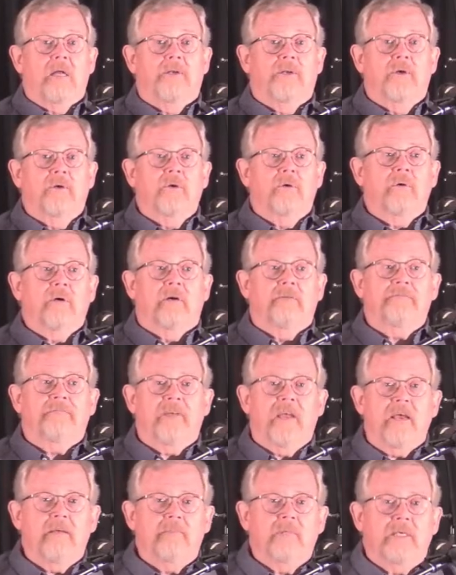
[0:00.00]
knew a
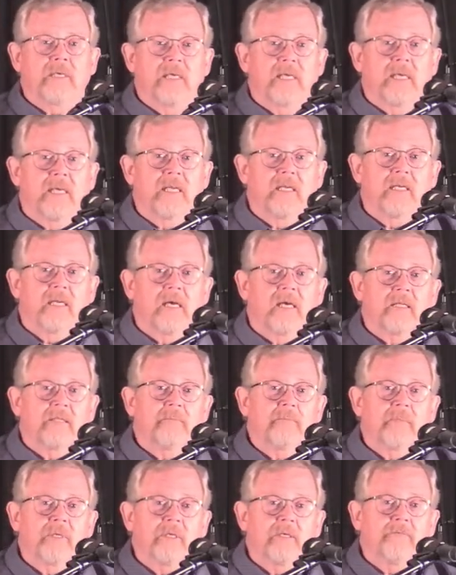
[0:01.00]
family in uh,
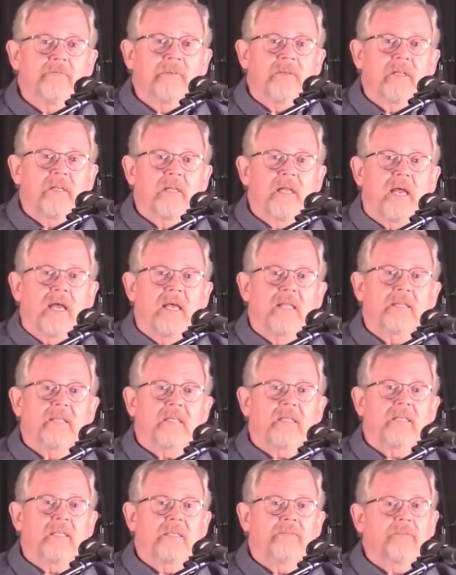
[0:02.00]
the Meadville and
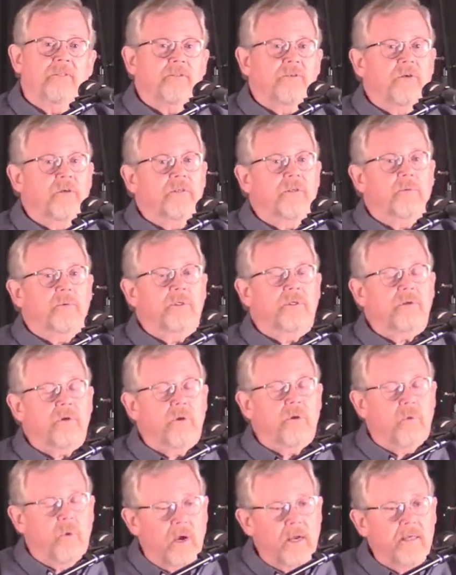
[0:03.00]
the Cleveland church. It was
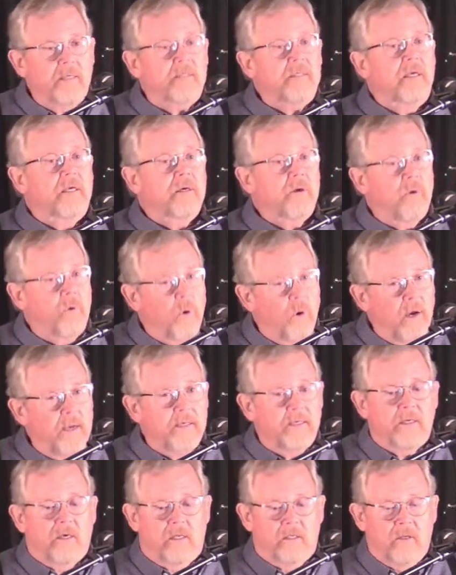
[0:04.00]
quite,
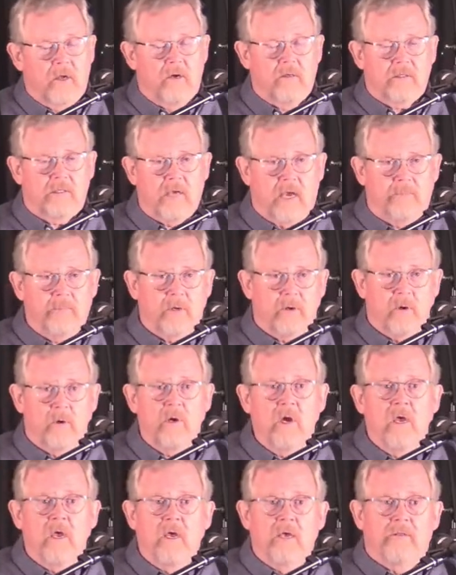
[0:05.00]
quite a long time
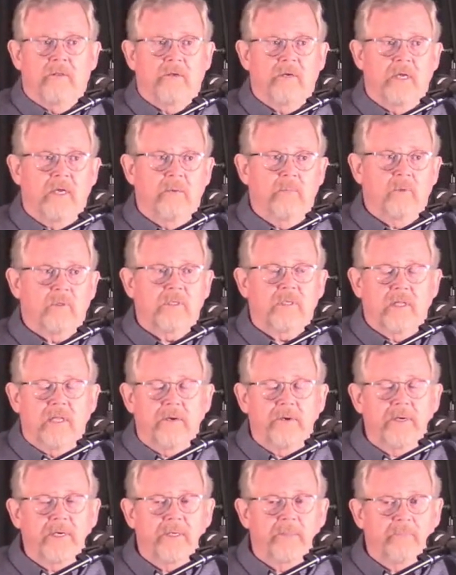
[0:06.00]
ago. Their name was
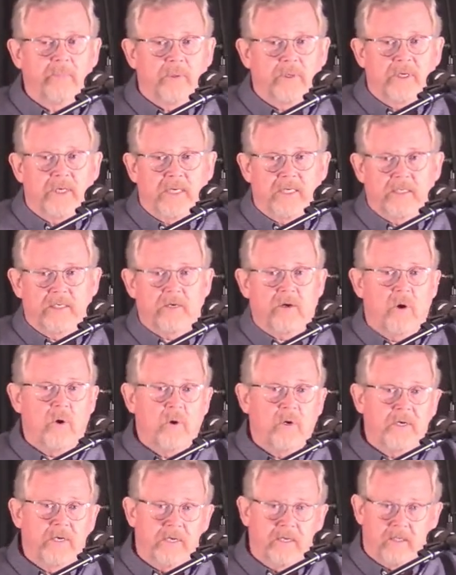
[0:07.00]
Larry and Bernice
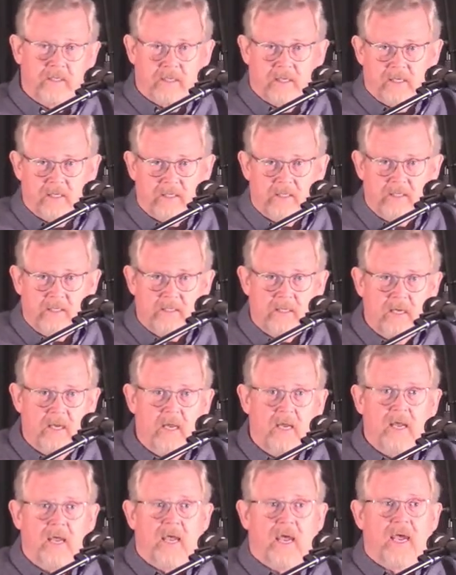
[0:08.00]
Cornelius.
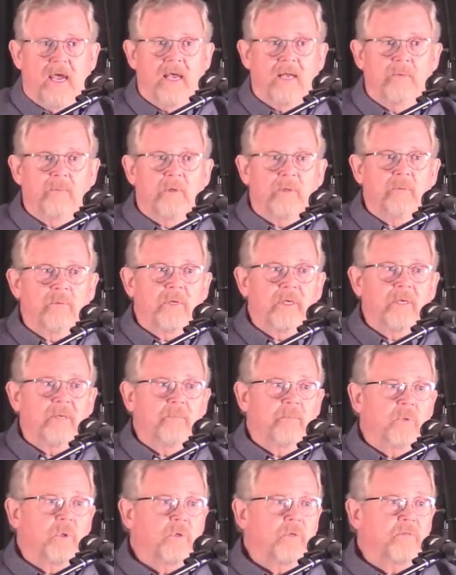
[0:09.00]
And when we
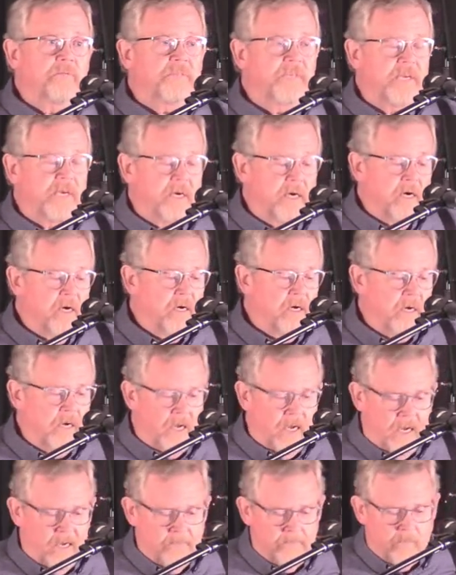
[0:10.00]
moved here,
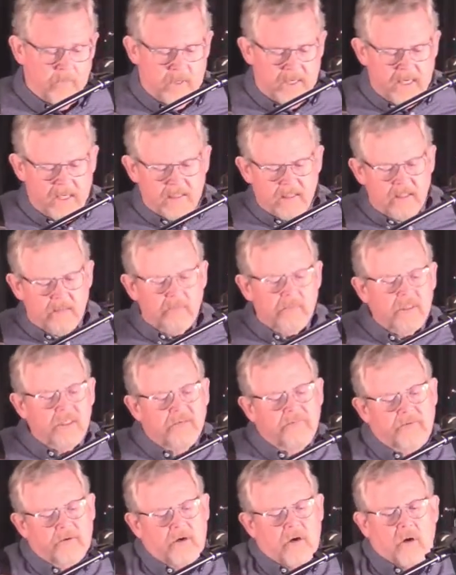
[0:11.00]
um, we had some
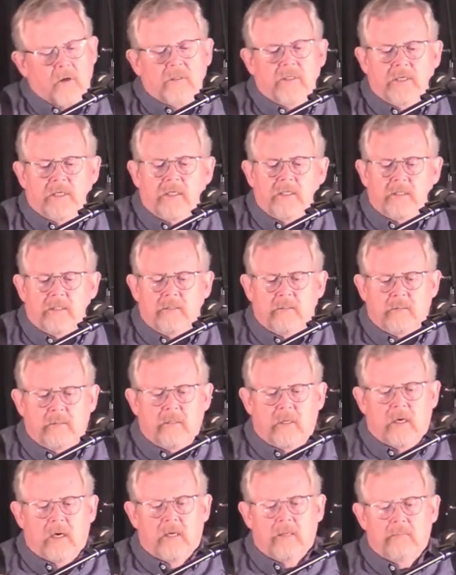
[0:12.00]
difficulties
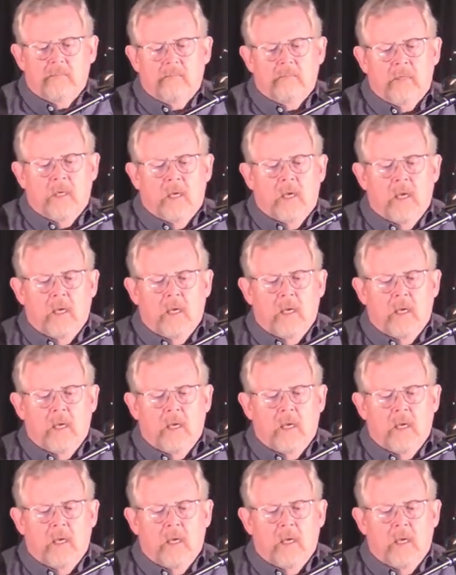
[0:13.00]
um,